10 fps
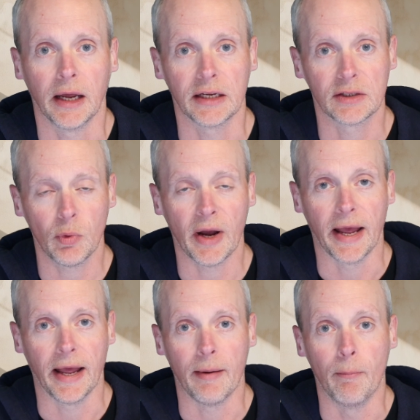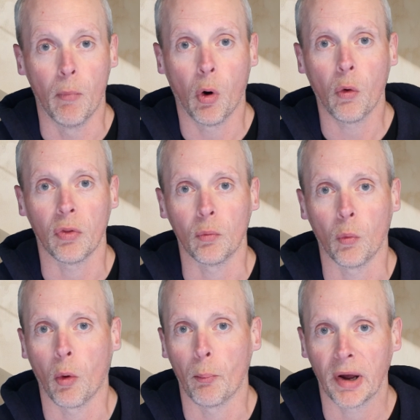It's where more than
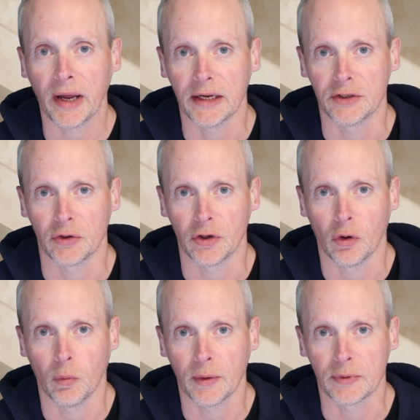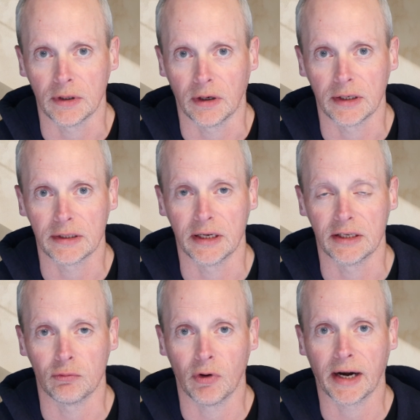one page on your website
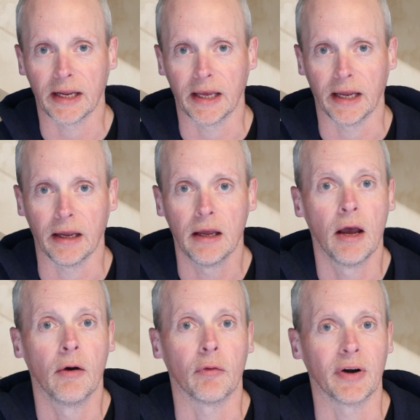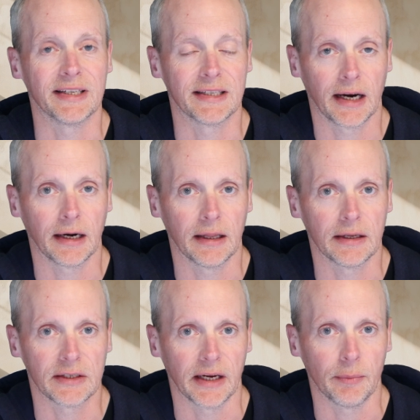is ranking for exactly
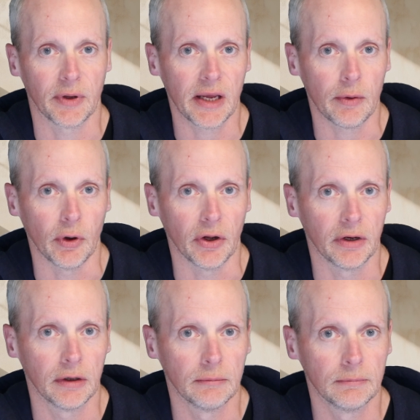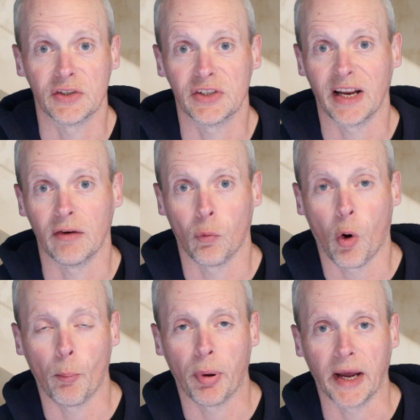the same keyword. Instead of
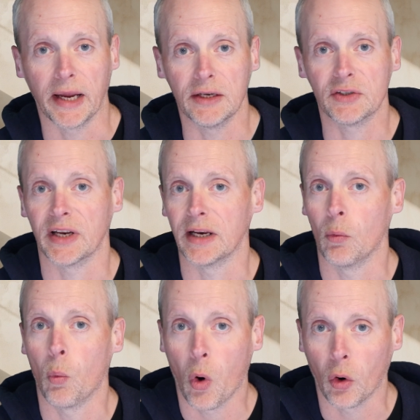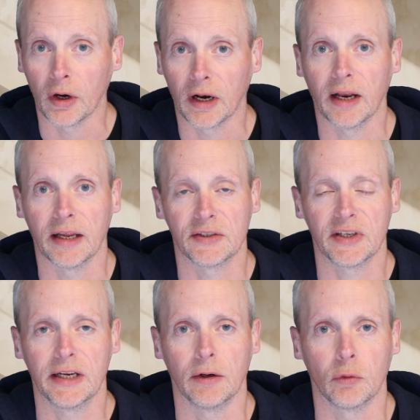one page sending one clear
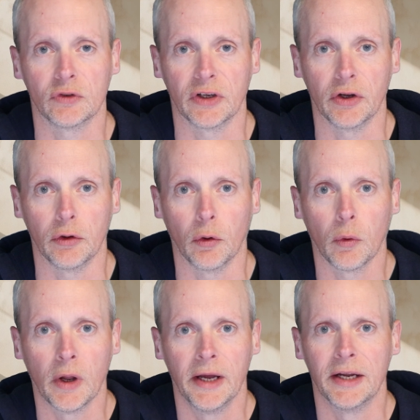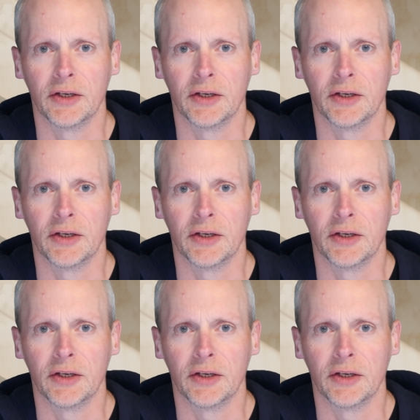signal to Google,